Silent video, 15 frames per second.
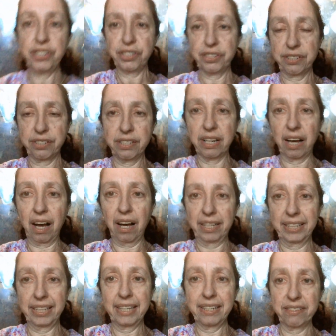just not
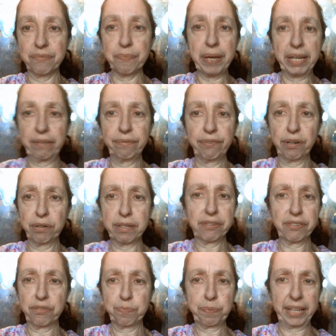his main
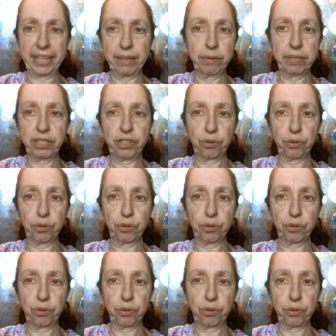focus playing with